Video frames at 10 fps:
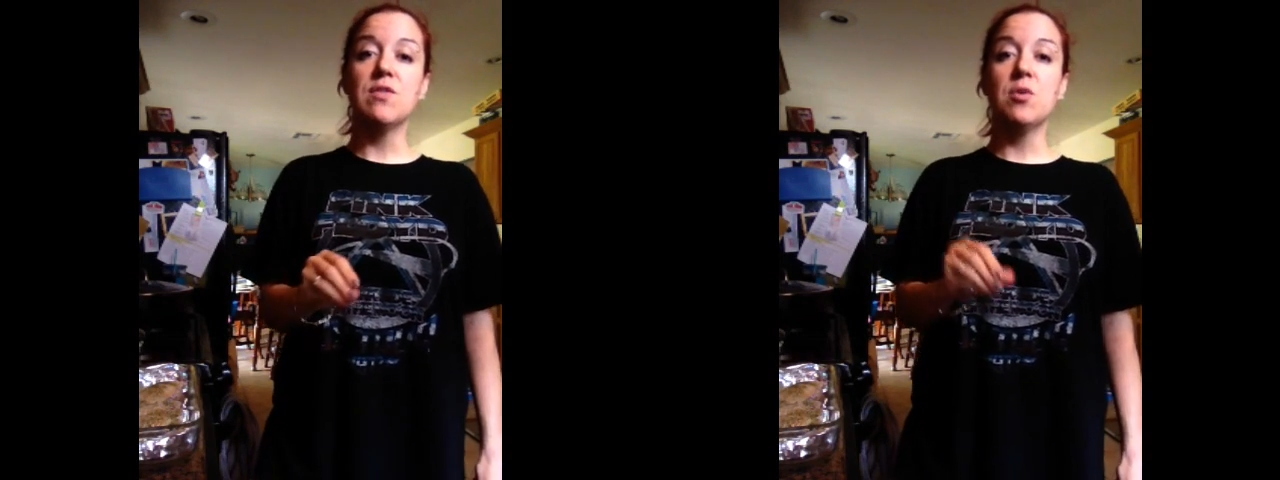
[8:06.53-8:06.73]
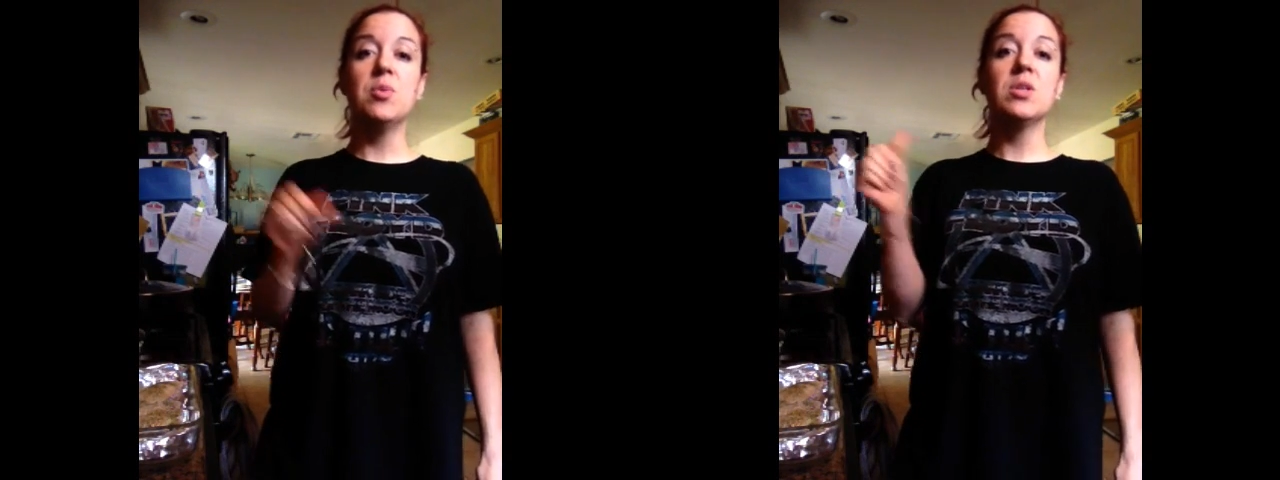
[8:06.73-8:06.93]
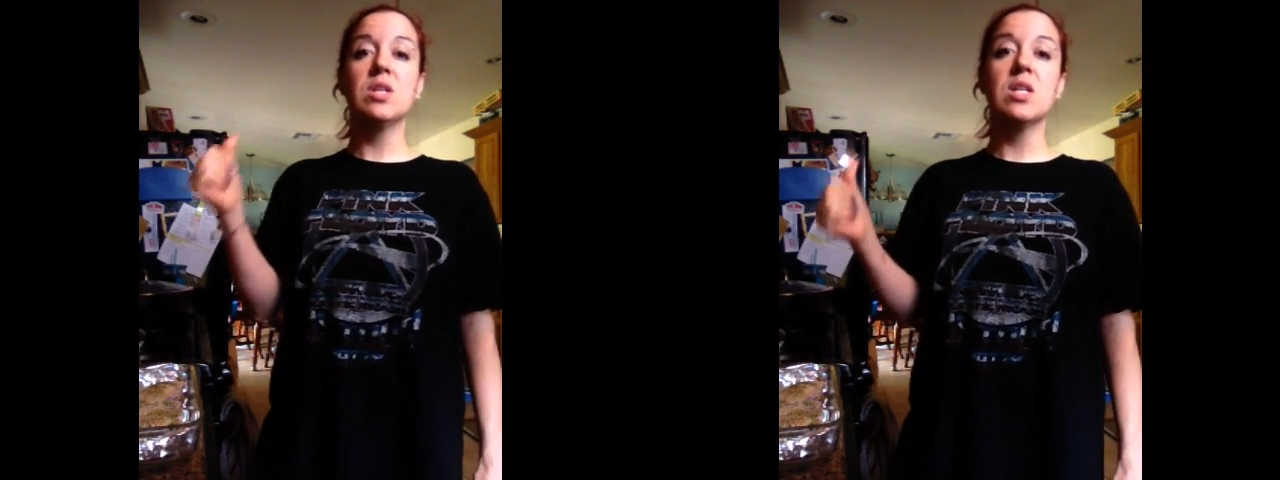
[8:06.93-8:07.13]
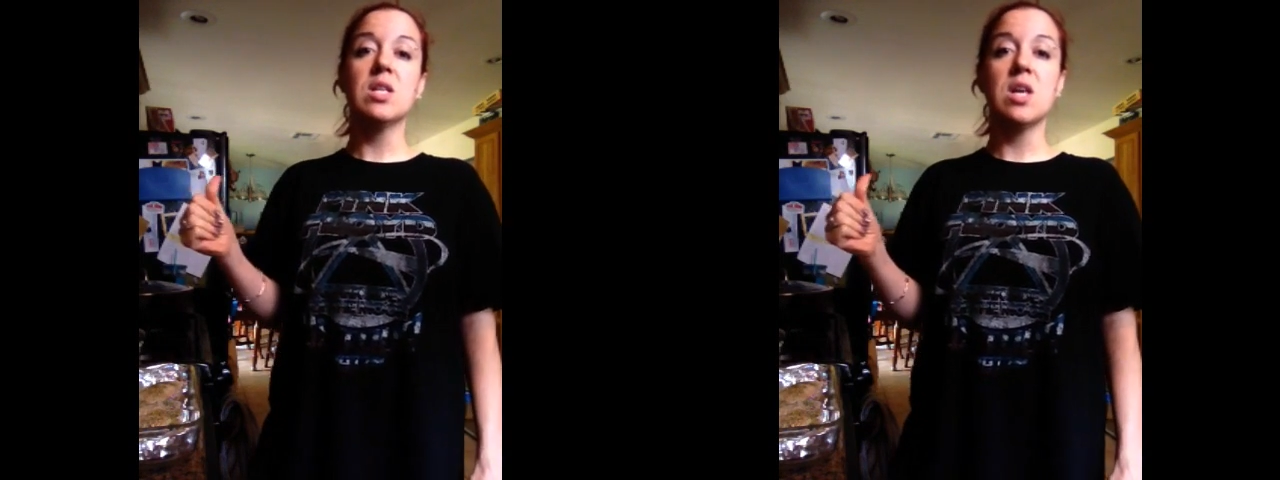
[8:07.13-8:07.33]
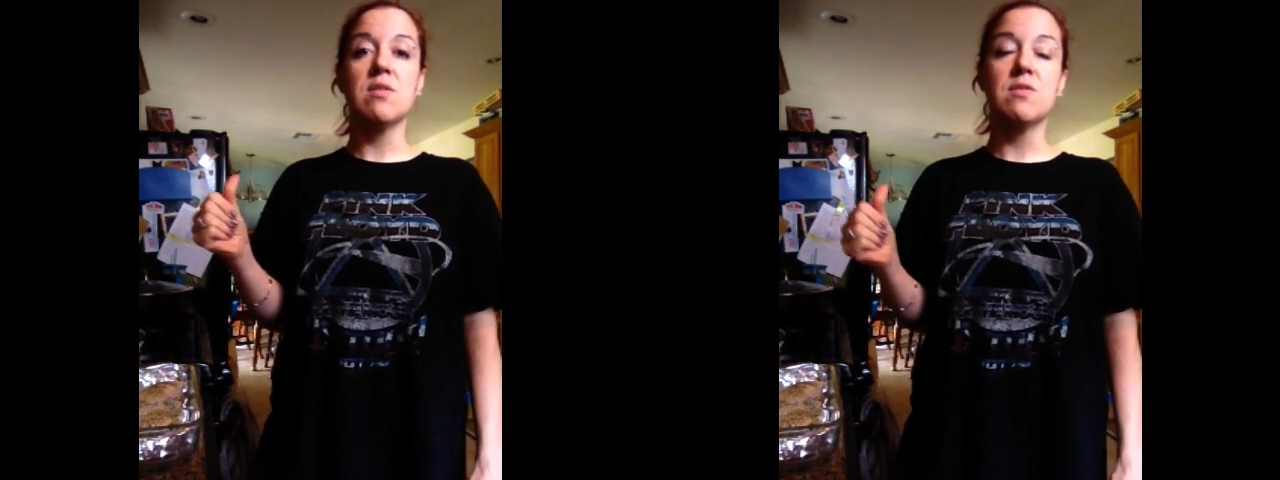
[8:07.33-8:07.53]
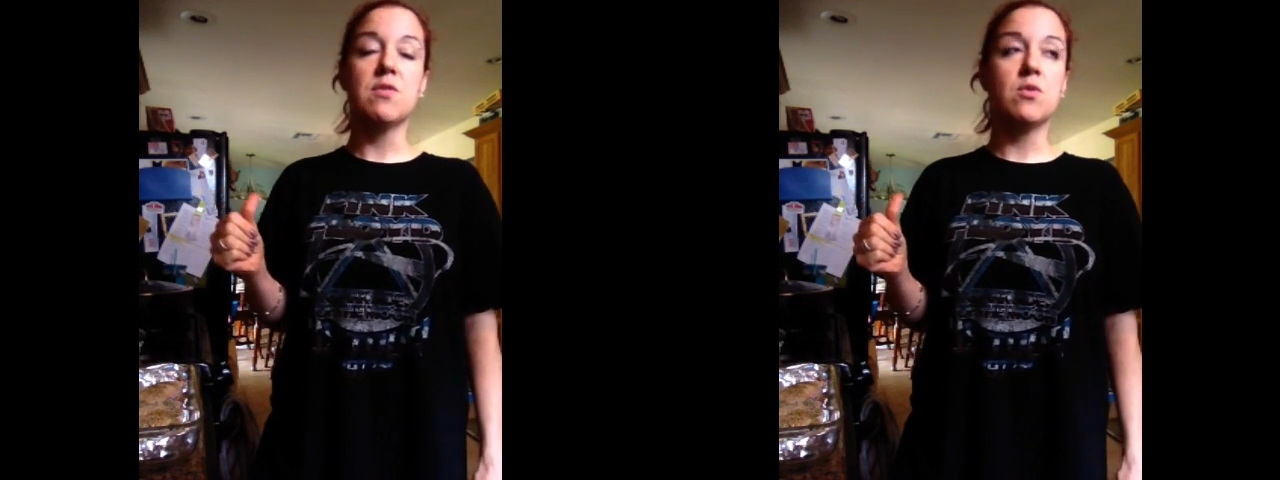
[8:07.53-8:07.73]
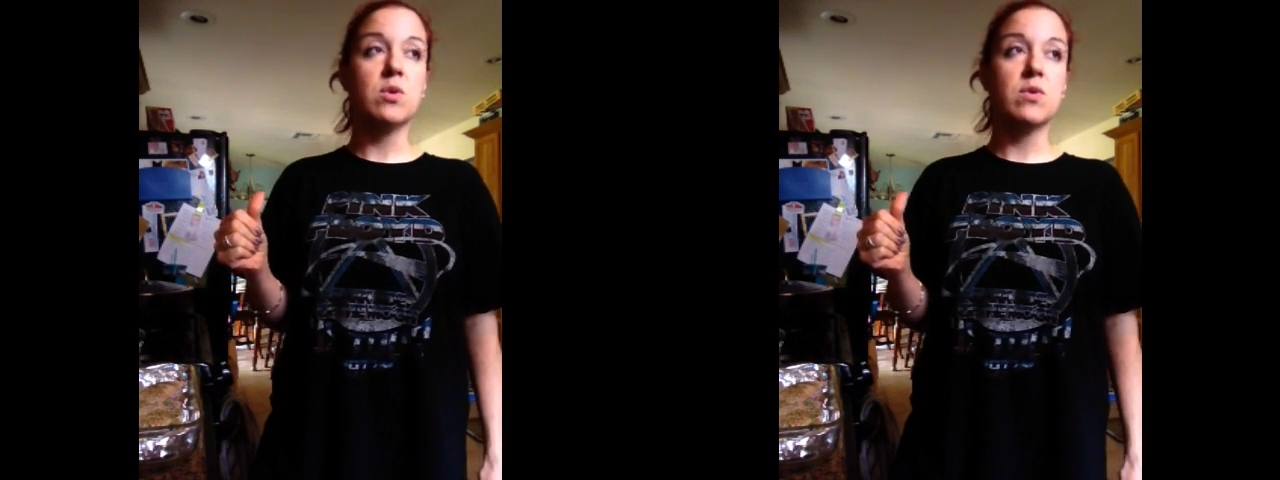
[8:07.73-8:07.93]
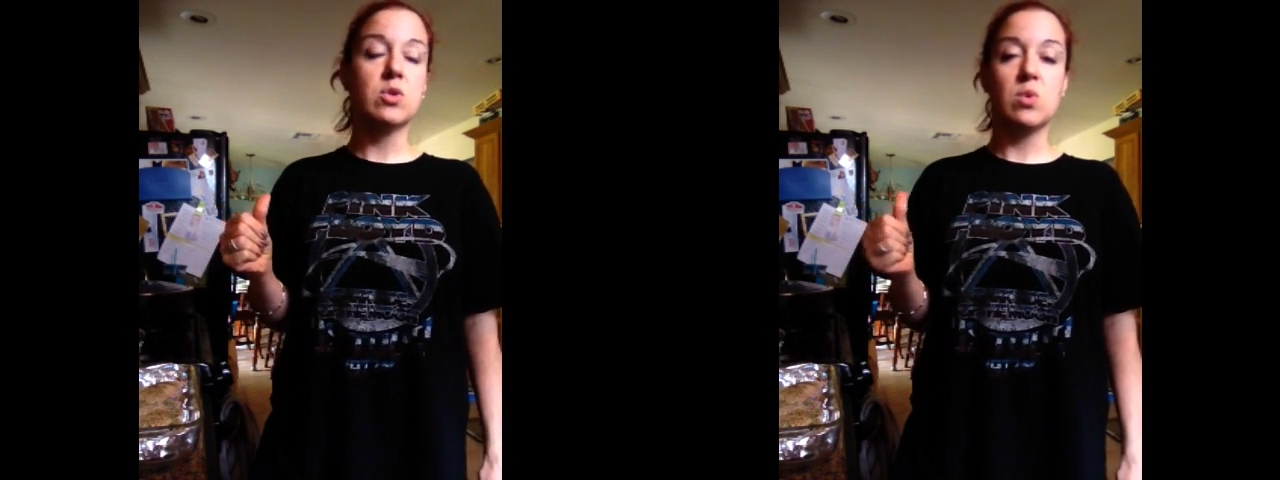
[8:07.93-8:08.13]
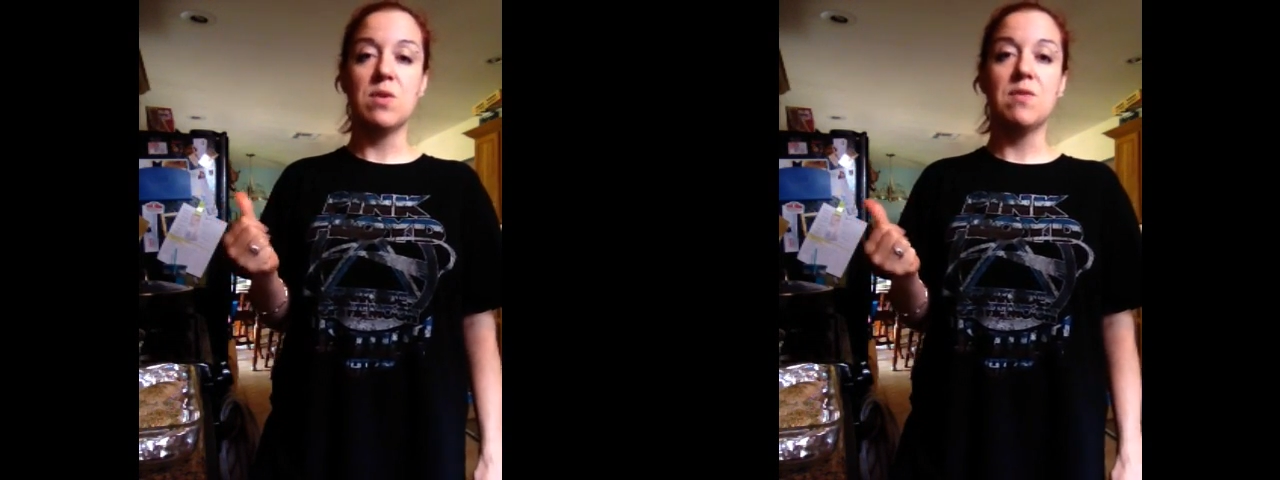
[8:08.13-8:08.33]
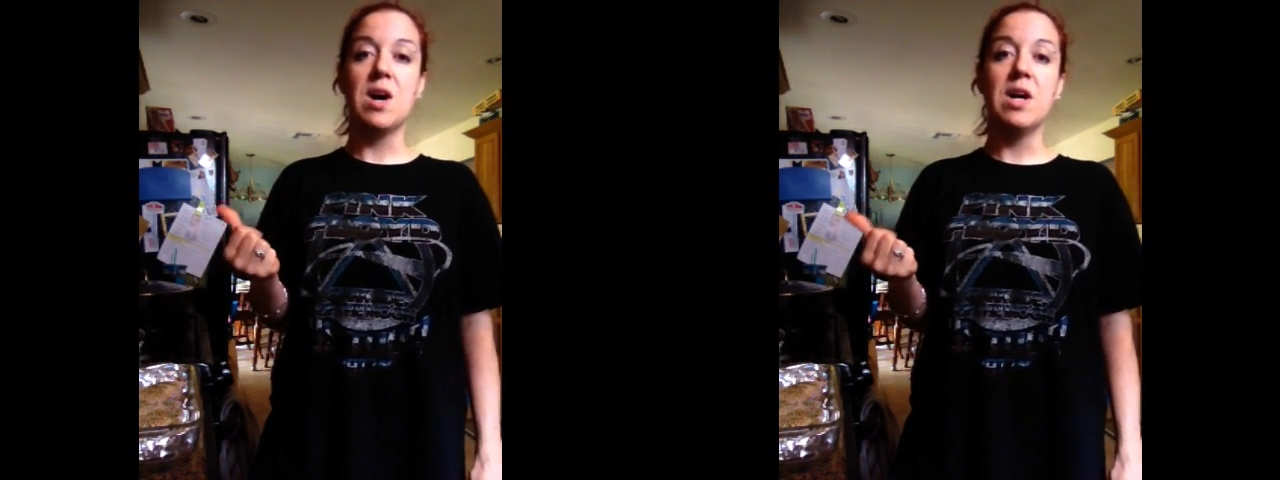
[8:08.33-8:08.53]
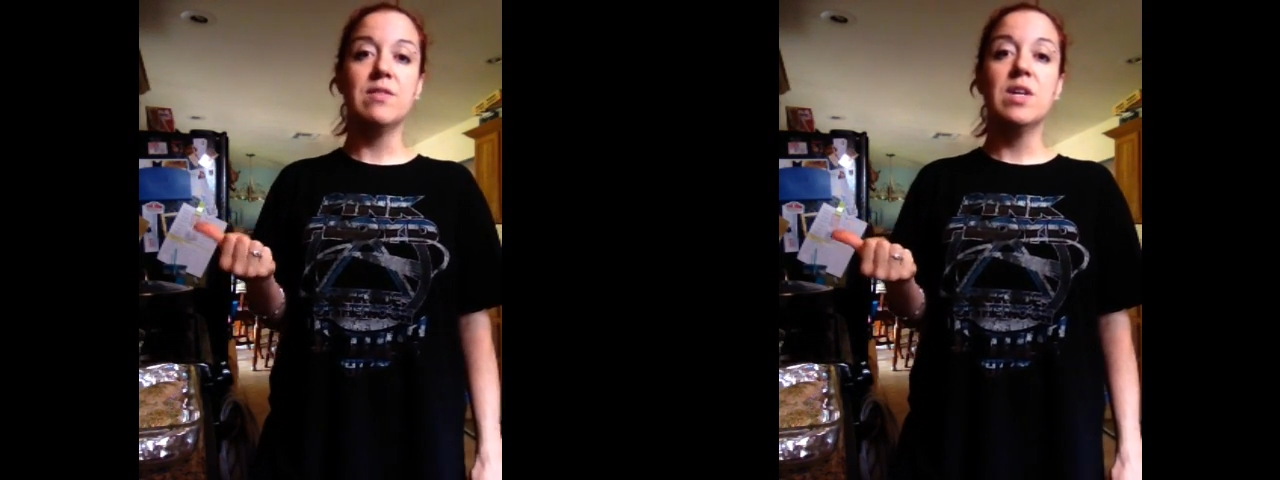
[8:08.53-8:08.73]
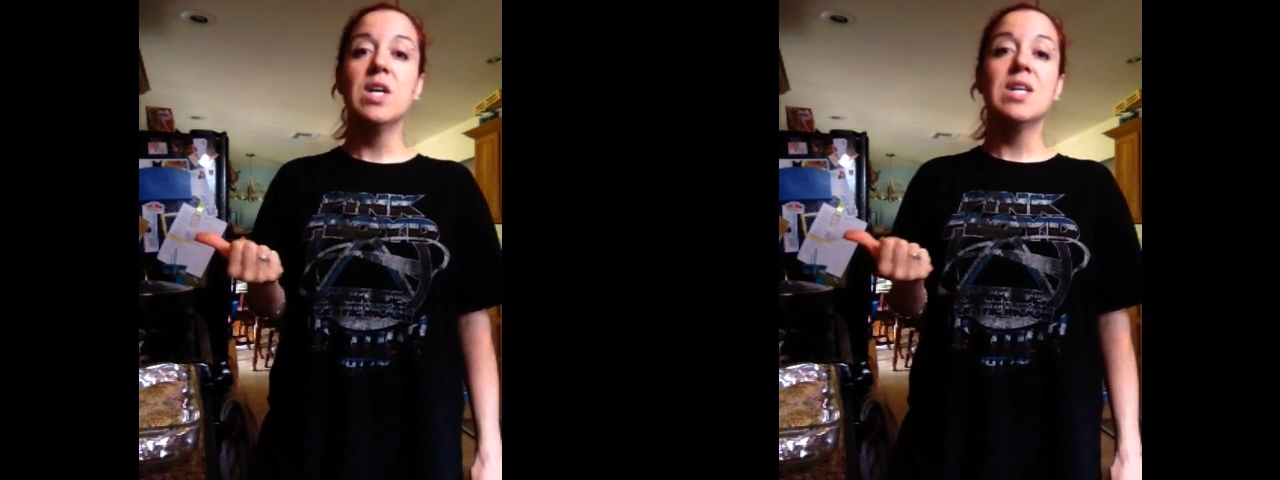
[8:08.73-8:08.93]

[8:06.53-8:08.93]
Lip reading: If you're putting it in the oven for 425,